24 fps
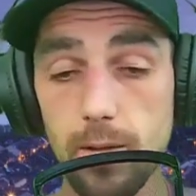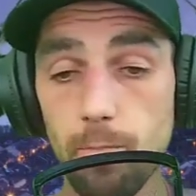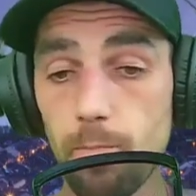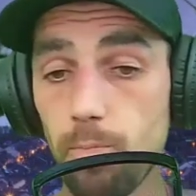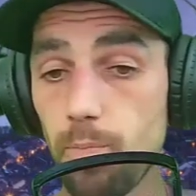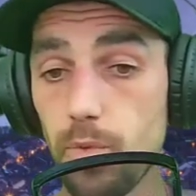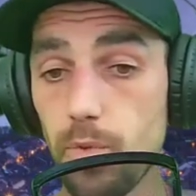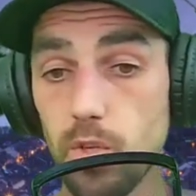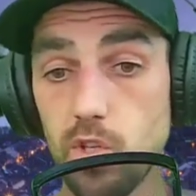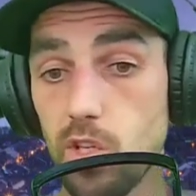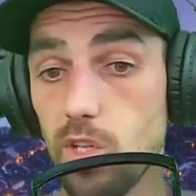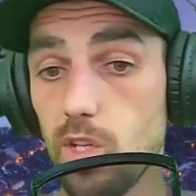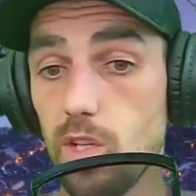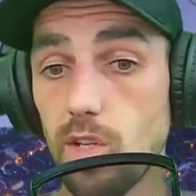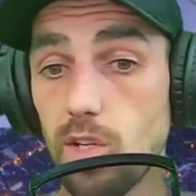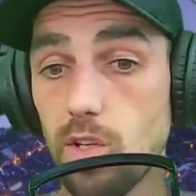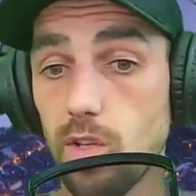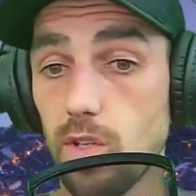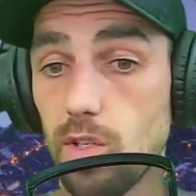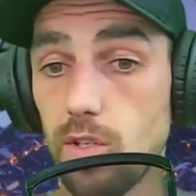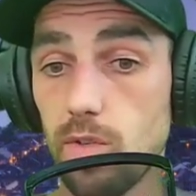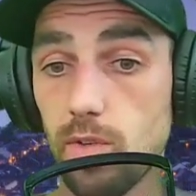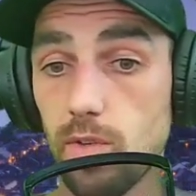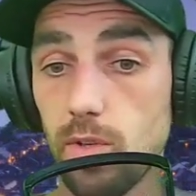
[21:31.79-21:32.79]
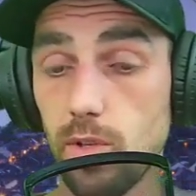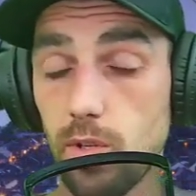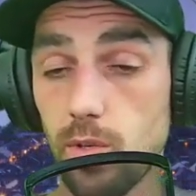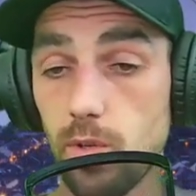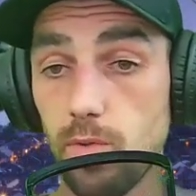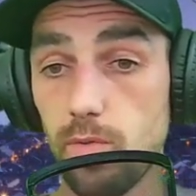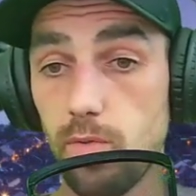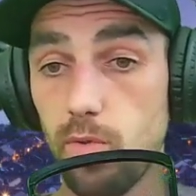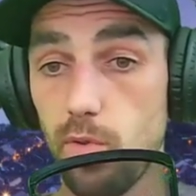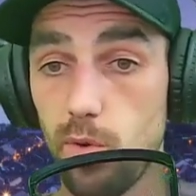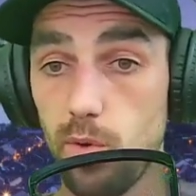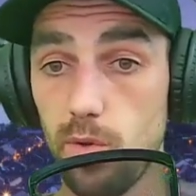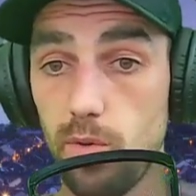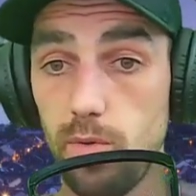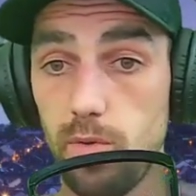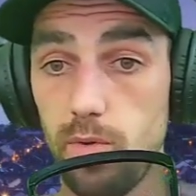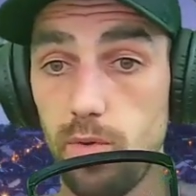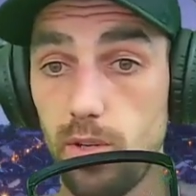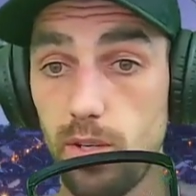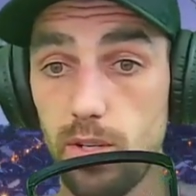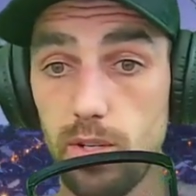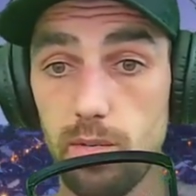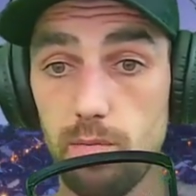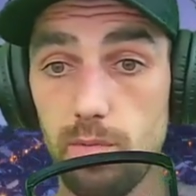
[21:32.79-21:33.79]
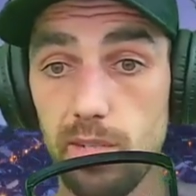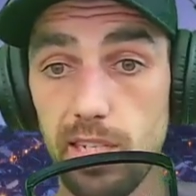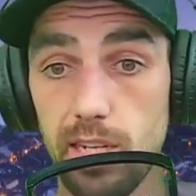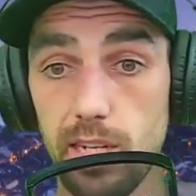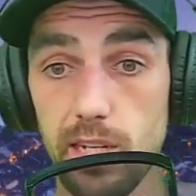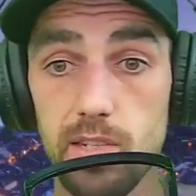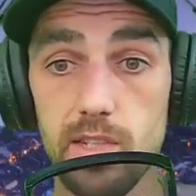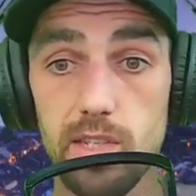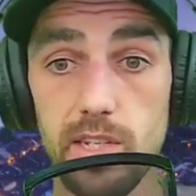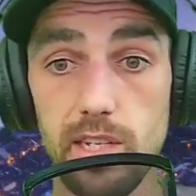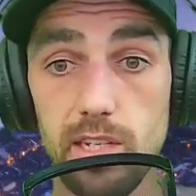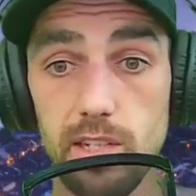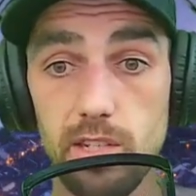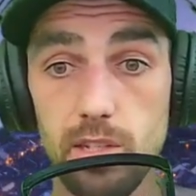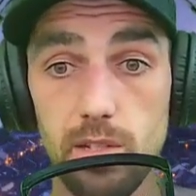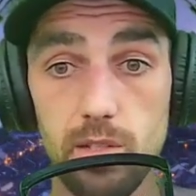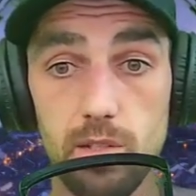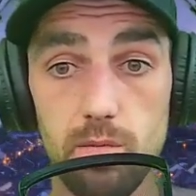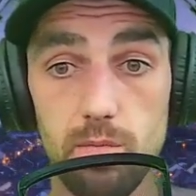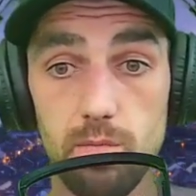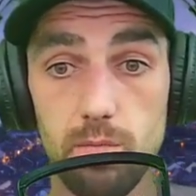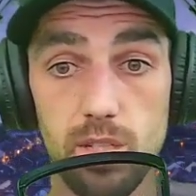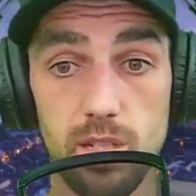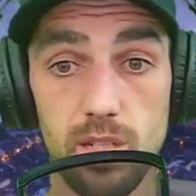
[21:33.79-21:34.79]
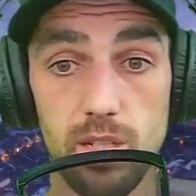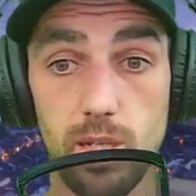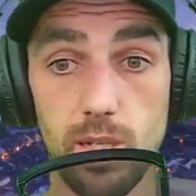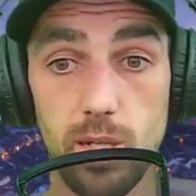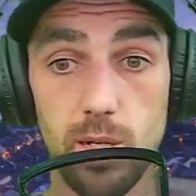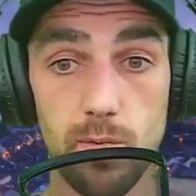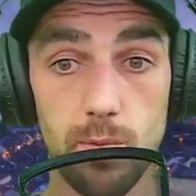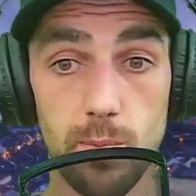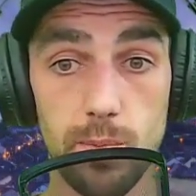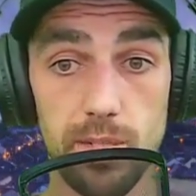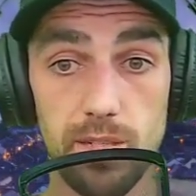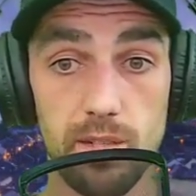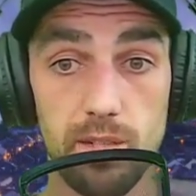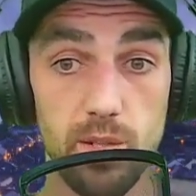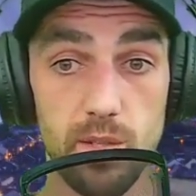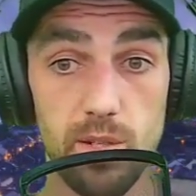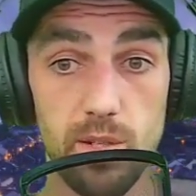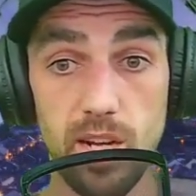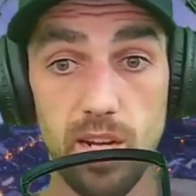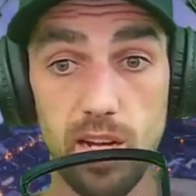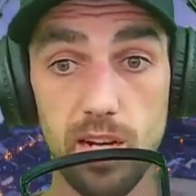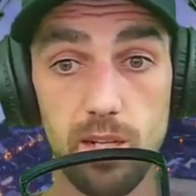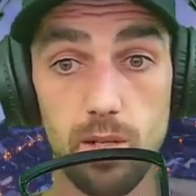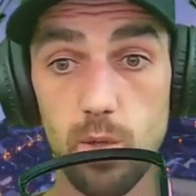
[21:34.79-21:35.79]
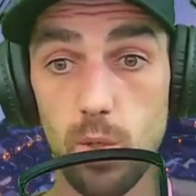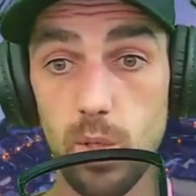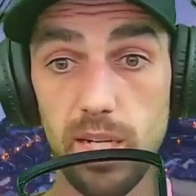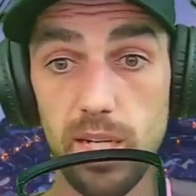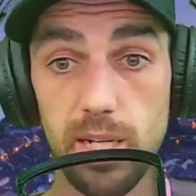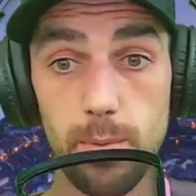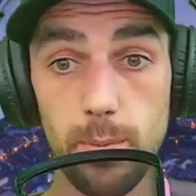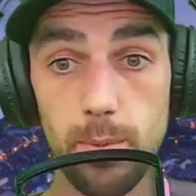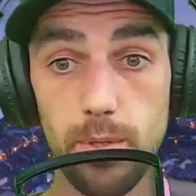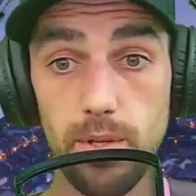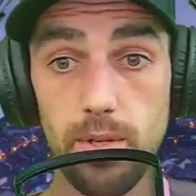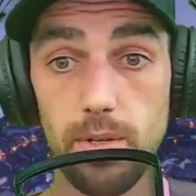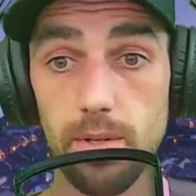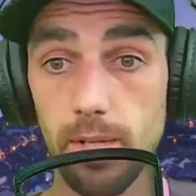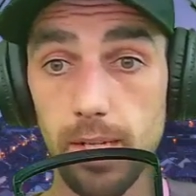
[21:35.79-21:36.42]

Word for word: the citizens could vote for legalization, the government could not go ahead with it,